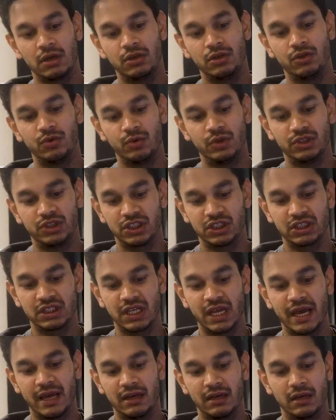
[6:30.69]
you will
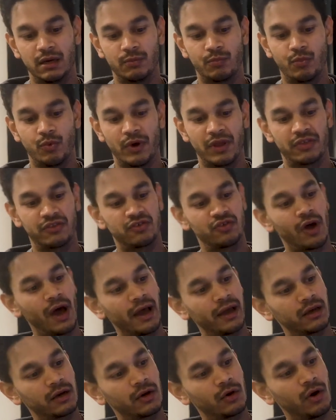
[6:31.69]
just end up with, so
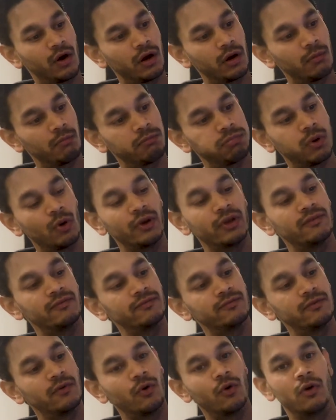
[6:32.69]
I got
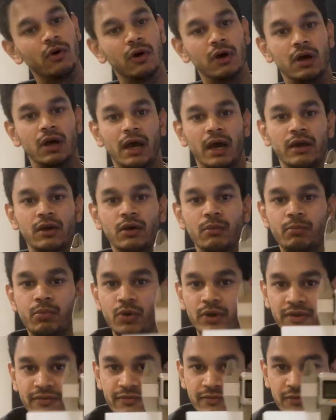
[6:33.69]
0.4, I got
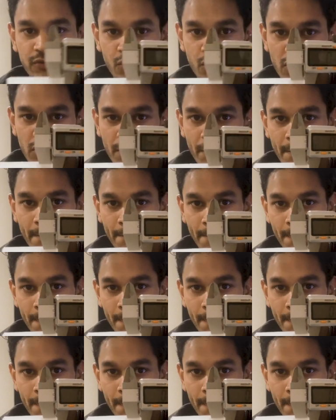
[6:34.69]
0.4,